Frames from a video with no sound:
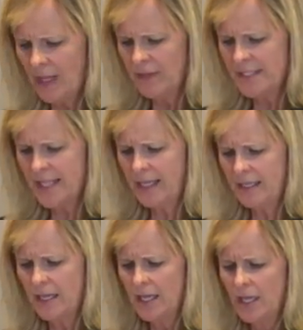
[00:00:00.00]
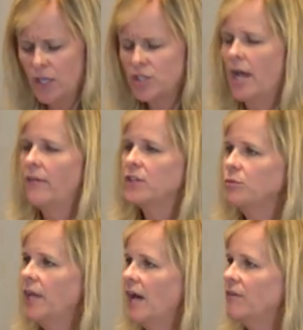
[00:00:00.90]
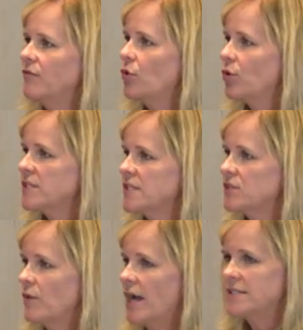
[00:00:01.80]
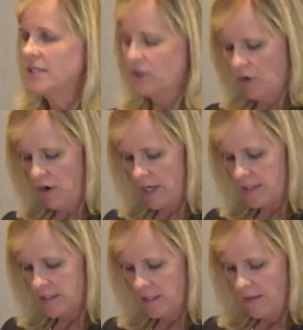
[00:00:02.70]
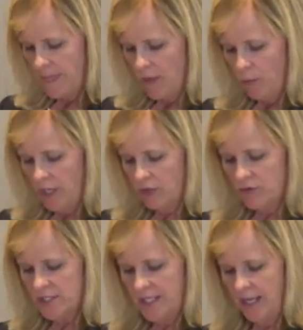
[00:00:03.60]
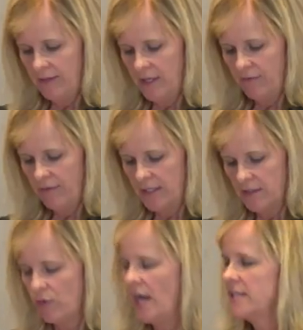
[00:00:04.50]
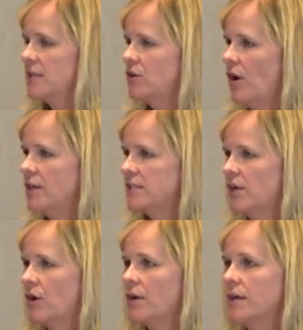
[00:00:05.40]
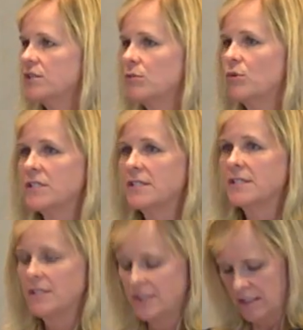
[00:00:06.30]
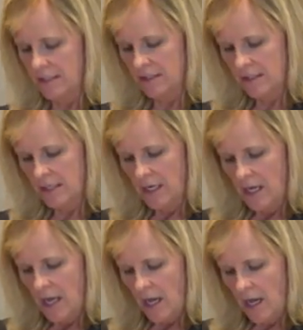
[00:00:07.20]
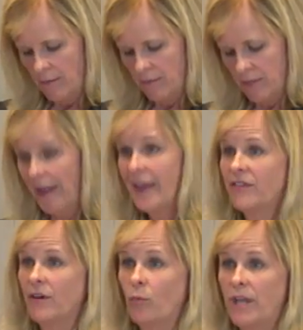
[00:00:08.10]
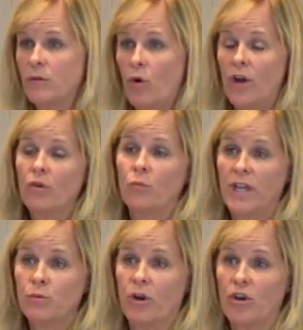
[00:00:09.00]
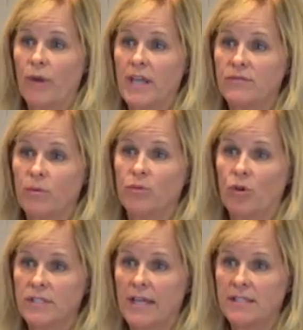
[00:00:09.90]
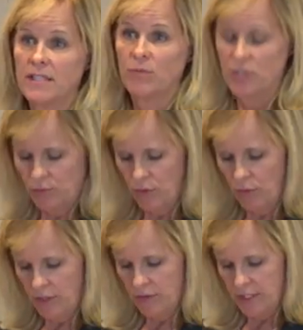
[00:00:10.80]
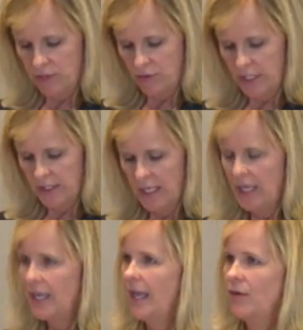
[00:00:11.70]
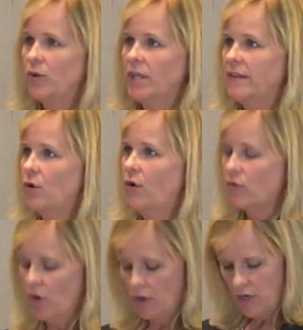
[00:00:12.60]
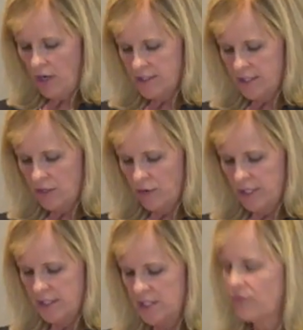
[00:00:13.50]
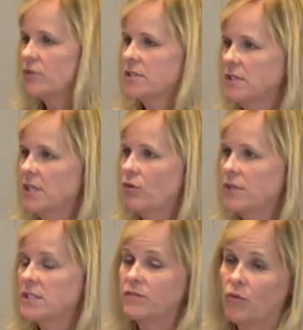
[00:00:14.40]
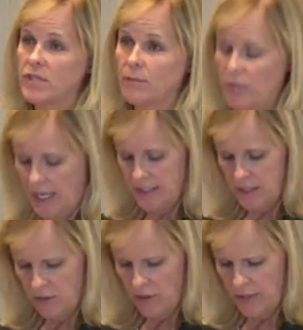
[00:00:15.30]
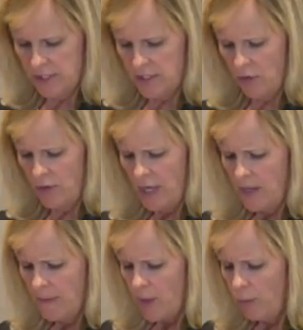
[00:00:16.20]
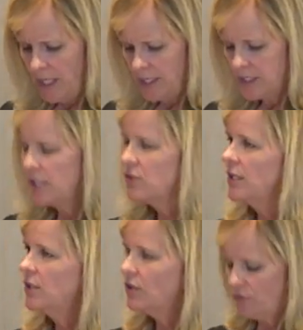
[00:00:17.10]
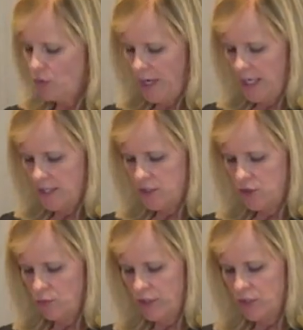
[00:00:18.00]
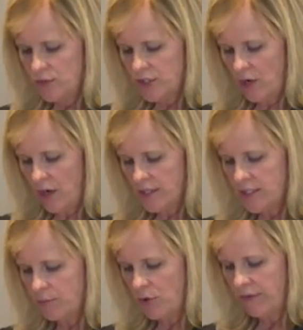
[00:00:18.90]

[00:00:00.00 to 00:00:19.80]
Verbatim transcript: The second challenge we have, of course, is rising cost. We understand the effect of rising cost on our customers and citizens, um, like the water and wastewater rates from North Texas Municipal Water District and really the overall cost increases for increases for supplies and service. So we continually look for ways to reduce cost, improve